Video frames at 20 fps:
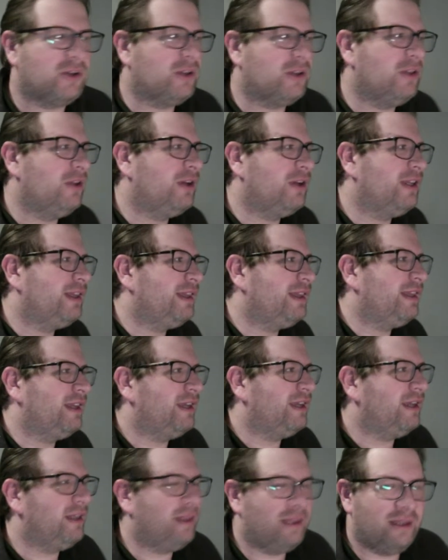a look at
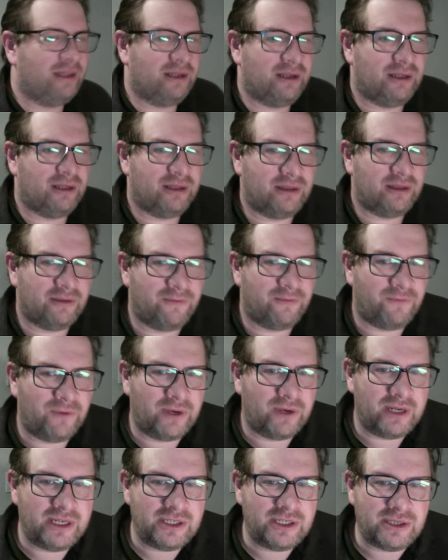the
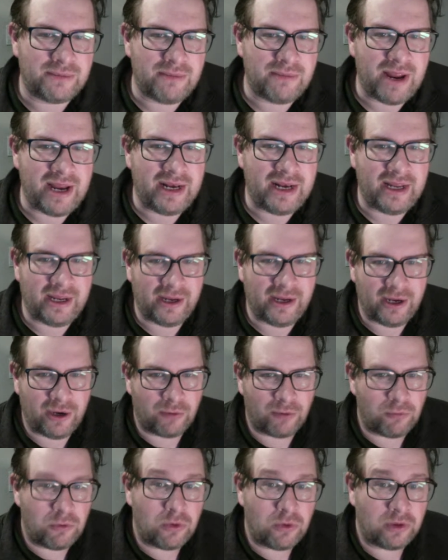footage and made a
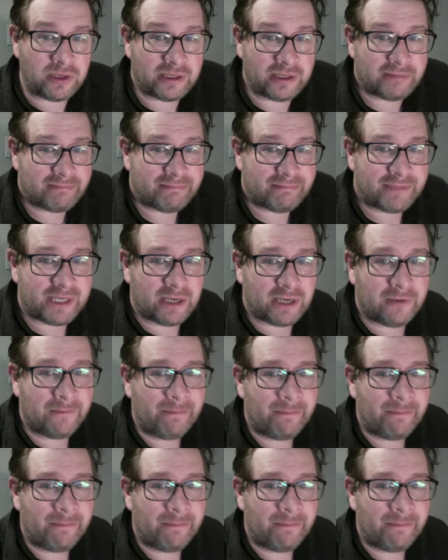ruling. So